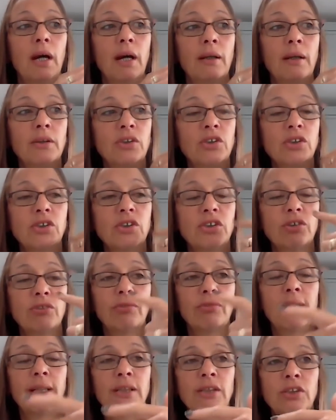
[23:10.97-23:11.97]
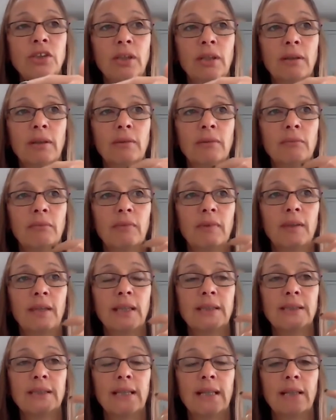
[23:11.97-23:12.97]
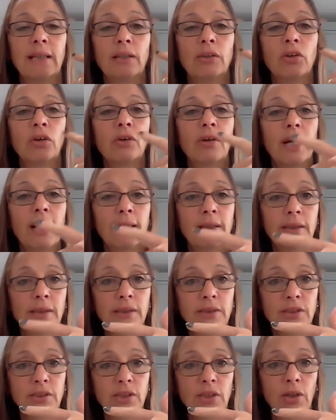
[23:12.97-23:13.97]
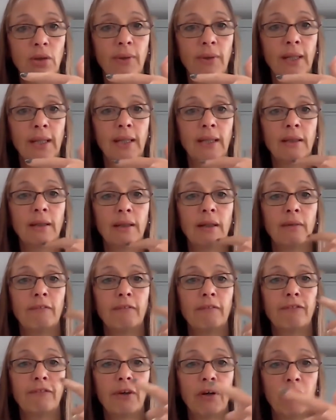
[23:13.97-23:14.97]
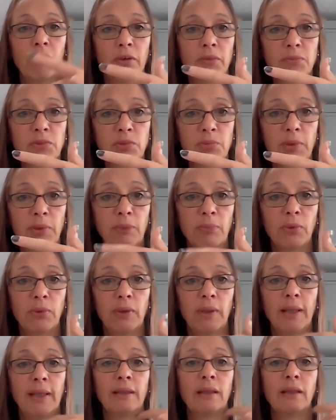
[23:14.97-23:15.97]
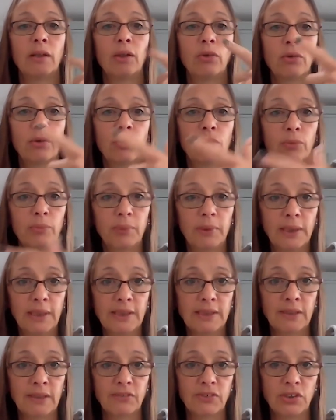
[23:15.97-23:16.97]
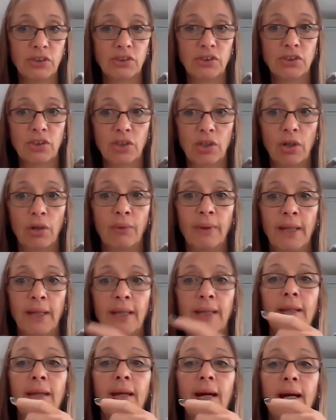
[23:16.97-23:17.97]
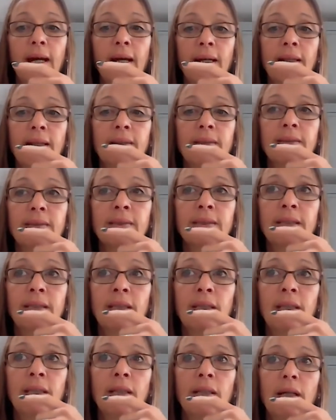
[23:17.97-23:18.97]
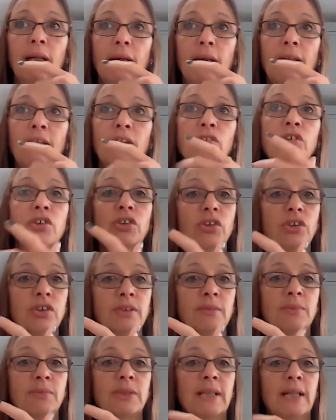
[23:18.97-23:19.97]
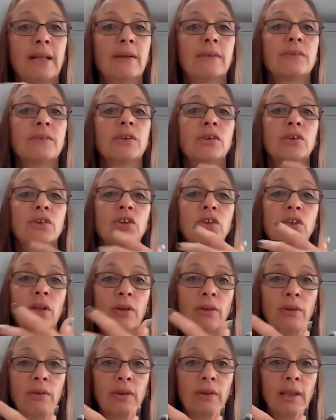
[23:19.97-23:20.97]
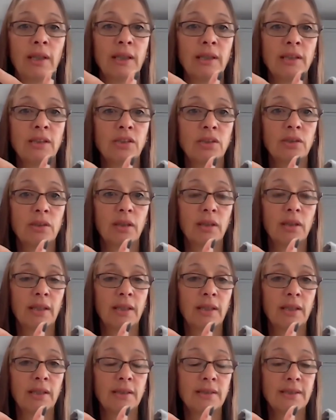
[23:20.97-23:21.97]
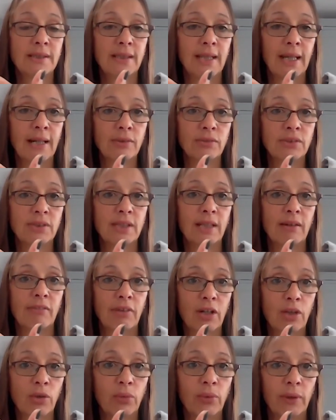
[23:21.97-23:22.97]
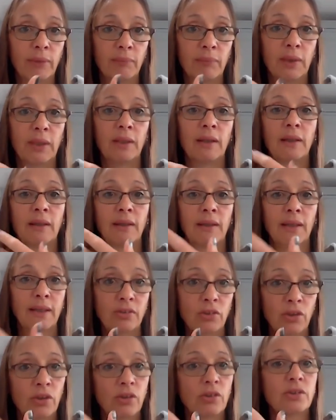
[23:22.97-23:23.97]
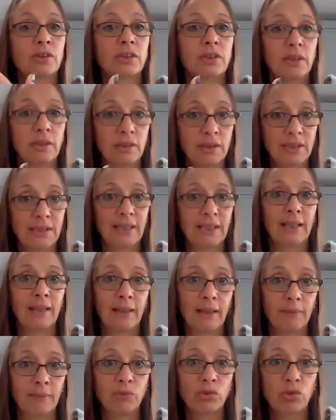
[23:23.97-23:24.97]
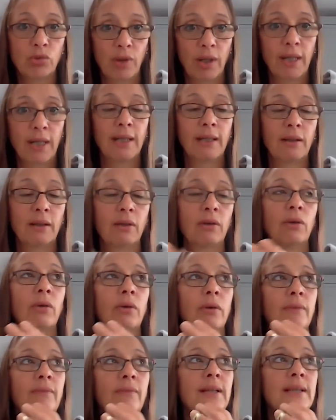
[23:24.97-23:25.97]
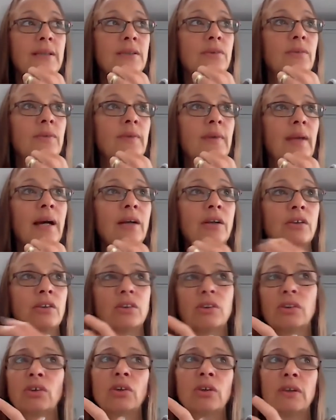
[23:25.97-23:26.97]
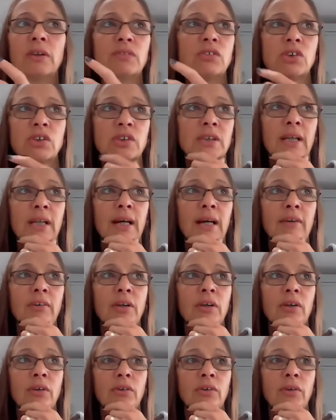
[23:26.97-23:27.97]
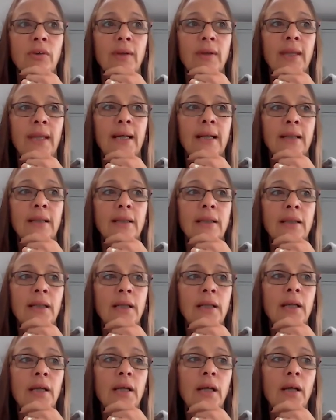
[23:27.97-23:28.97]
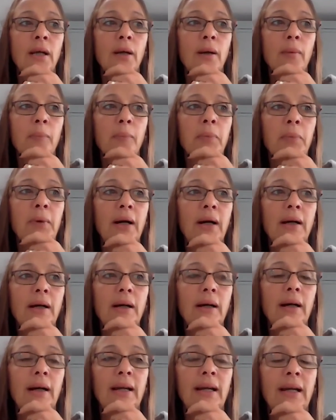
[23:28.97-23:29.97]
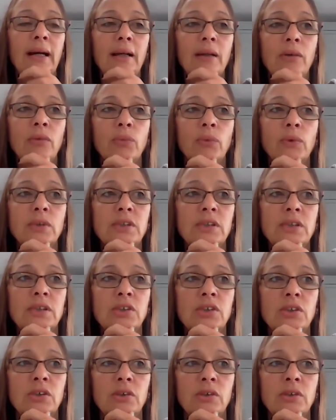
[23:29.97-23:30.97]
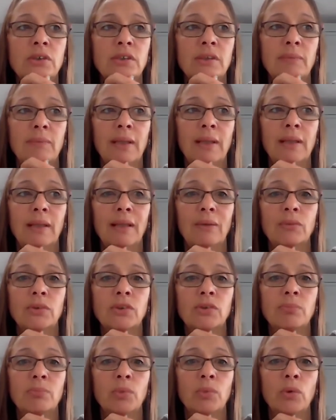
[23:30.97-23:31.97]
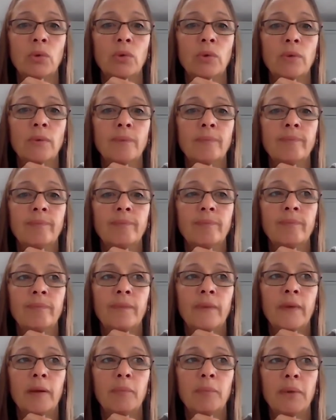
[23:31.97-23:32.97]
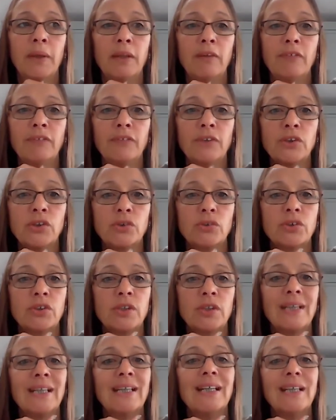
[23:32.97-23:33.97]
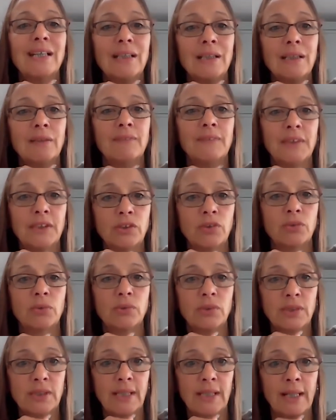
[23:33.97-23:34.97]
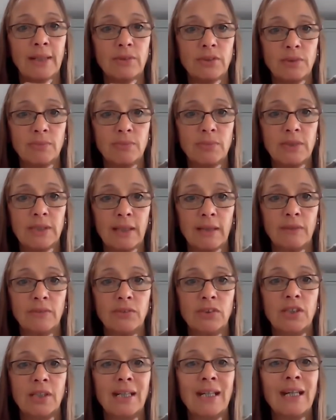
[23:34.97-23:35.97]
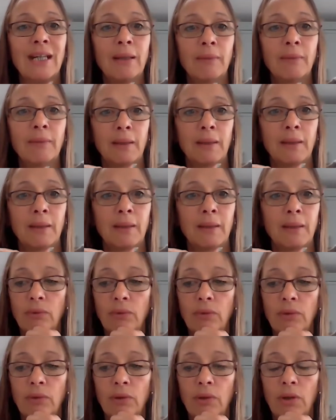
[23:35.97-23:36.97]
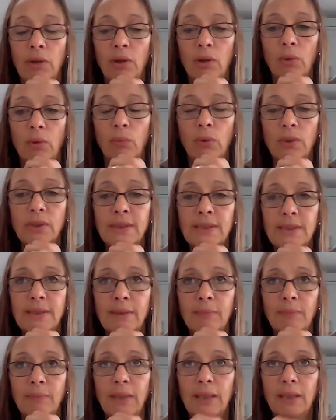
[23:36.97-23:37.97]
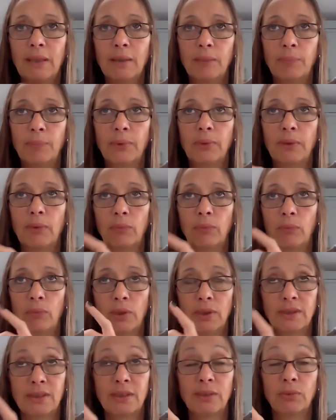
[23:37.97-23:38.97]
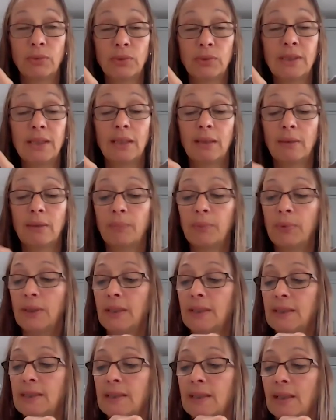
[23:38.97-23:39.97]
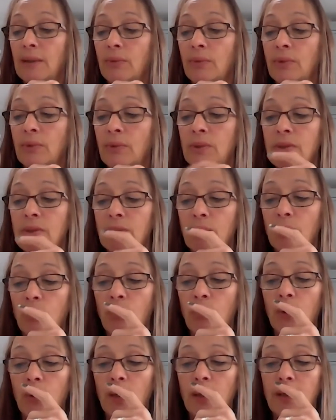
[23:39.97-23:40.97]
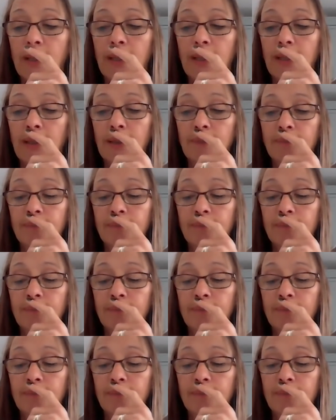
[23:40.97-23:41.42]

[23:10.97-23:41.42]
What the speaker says: just arranging things like dog handlers to go in and firearms people and local police officers to go in and introduce themselves and show the Scouts their equipment and their dogs and seeing them train and all of that sort of thing. I could have just carried on doing that. But I kind of wanted to do something that was more beneficial to the individual Scouts themselves, to keep them protected. So whilst I was in the police, I was working